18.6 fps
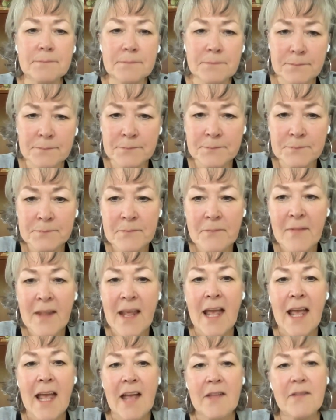And
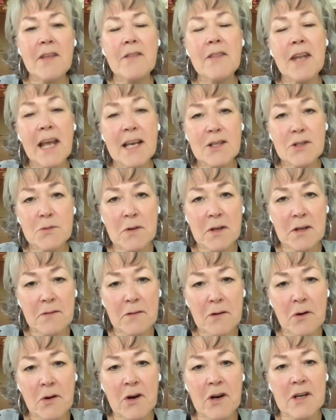then the next one,
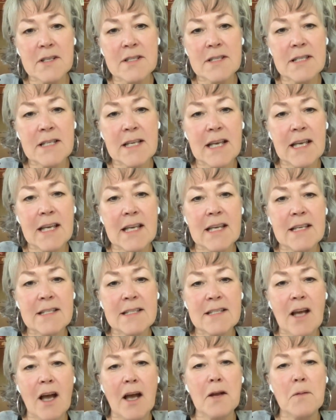of course,
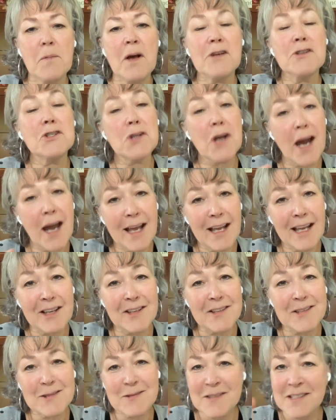is talking about
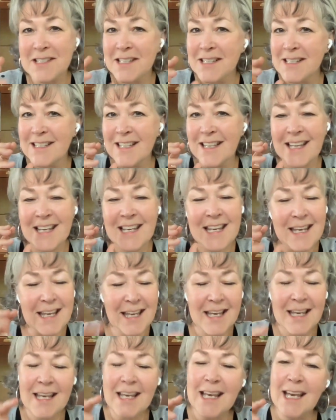triangles, which is a
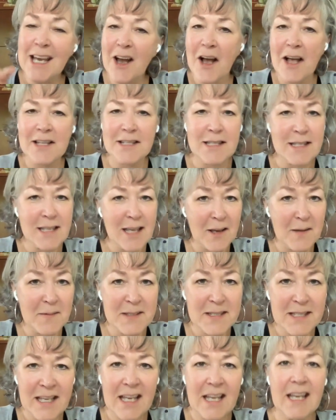key
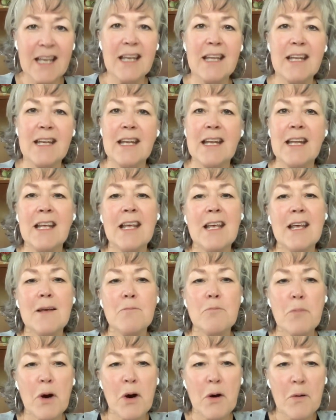concept in
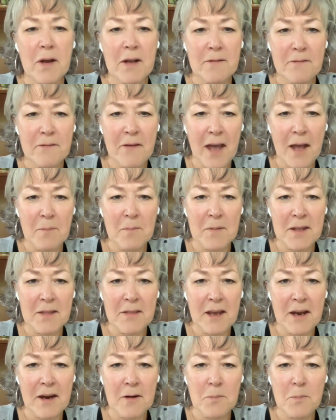Bowen family
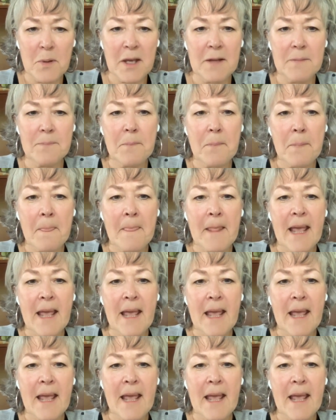therapy.